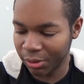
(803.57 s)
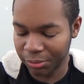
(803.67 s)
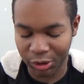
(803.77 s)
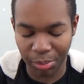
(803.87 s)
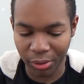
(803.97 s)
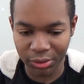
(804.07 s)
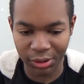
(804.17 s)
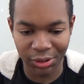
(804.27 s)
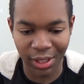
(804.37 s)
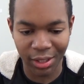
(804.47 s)

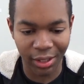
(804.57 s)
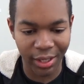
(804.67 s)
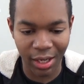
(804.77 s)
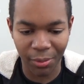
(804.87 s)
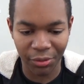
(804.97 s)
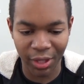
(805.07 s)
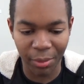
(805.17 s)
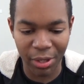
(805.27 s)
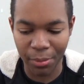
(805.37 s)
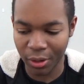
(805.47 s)
supposedly not, like, I would
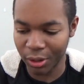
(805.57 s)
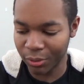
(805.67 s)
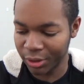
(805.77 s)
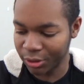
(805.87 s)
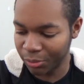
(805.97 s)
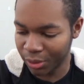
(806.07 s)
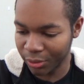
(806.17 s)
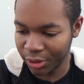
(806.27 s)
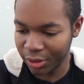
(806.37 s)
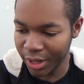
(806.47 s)
think people weren't going
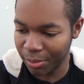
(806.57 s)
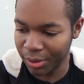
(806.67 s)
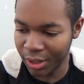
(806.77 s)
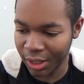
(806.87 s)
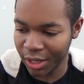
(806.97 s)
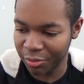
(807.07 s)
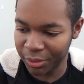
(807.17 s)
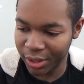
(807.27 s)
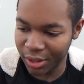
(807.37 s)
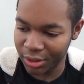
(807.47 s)
to do that, but a lot of
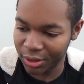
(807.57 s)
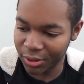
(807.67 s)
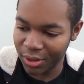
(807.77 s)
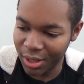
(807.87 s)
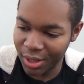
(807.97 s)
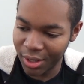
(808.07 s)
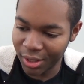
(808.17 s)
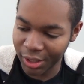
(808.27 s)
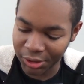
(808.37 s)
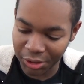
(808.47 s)
them did. So
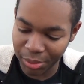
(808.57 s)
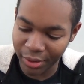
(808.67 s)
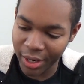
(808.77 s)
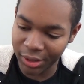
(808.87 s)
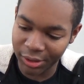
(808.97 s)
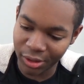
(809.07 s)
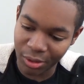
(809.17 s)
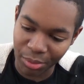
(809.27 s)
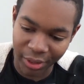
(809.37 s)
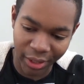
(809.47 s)
guess should play Ragnar
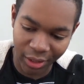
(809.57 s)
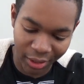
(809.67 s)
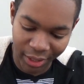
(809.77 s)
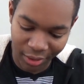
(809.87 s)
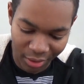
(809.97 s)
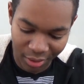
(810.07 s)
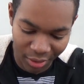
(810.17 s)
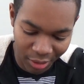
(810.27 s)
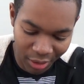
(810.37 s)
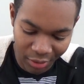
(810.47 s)
Zero. But like,
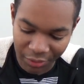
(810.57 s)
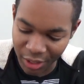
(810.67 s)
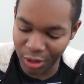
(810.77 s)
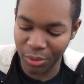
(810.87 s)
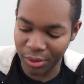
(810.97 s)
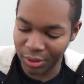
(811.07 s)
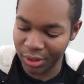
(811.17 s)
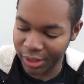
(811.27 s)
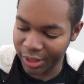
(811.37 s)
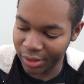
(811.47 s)
if they knew what they're
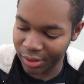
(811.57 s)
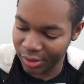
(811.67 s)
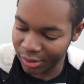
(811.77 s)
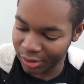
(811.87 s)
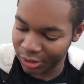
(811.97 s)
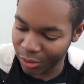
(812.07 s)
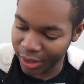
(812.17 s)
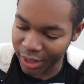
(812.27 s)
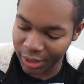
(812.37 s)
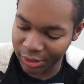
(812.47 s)
like doing
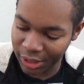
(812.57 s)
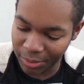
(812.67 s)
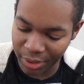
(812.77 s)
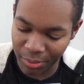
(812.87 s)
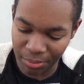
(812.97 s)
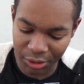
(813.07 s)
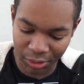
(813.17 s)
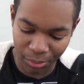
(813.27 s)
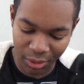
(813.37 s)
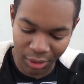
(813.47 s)
a lot of the time, they
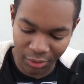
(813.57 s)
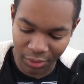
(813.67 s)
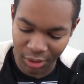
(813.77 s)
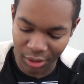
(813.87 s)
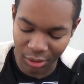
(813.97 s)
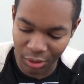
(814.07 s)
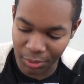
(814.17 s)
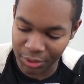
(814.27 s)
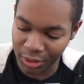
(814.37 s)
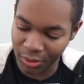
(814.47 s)
just wouldn't have
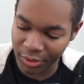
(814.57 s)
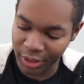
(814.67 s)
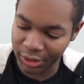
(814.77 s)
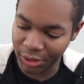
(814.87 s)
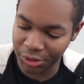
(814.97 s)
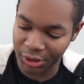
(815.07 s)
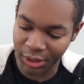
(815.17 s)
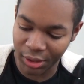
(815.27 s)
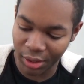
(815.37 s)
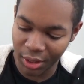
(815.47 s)
equipped. So Ragnar Zero just
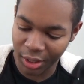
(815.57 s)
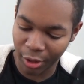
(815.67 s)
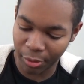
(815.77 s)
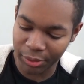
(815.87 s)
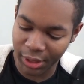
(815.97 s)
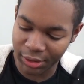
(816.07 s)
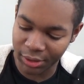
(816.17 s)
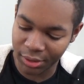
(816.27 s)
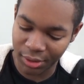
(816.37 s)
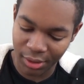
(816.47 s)
didn't come up in testing.